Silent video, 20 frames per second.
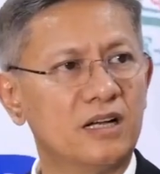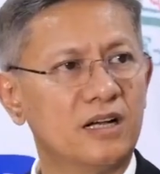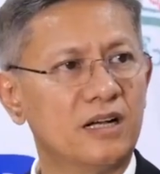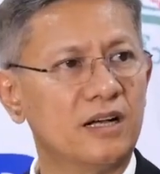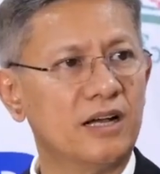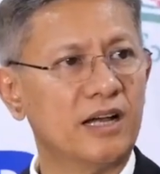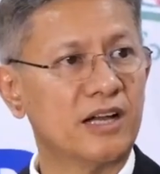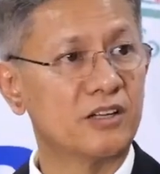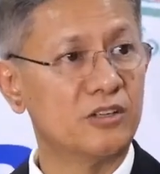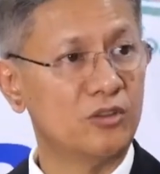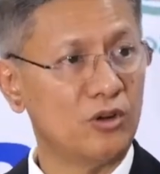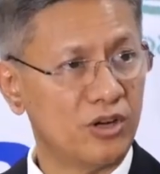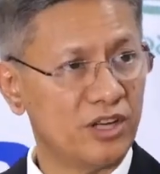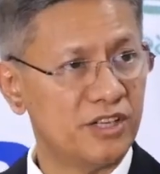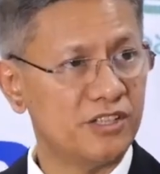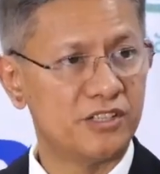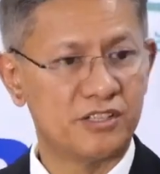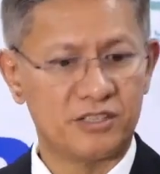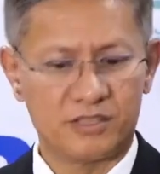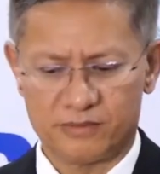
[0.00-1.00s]

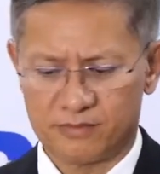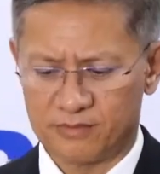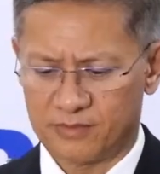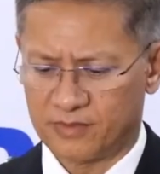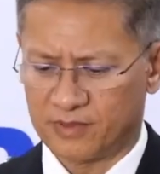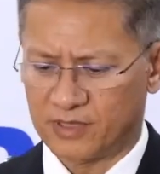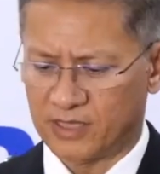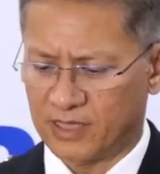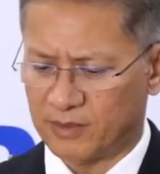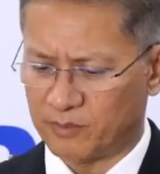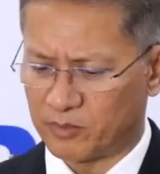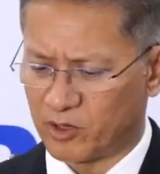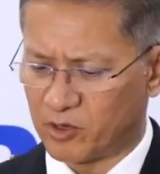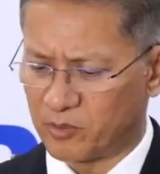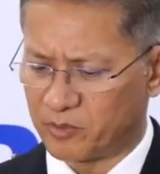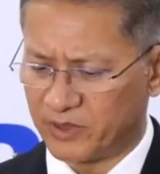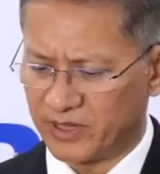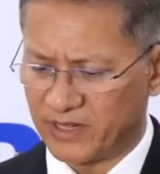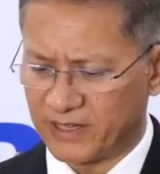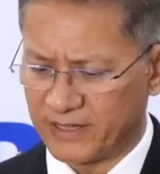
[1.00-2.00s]
acknowledged
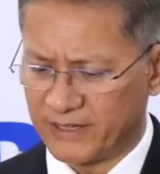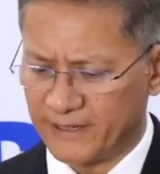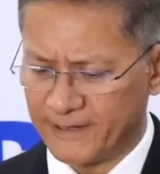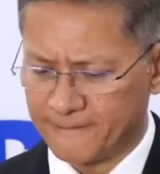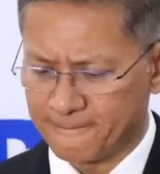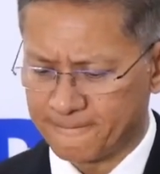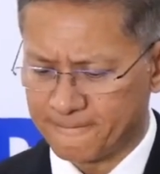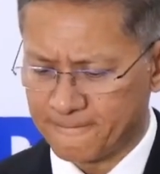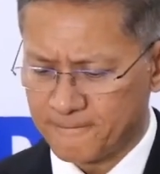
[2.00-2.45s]
appropriately.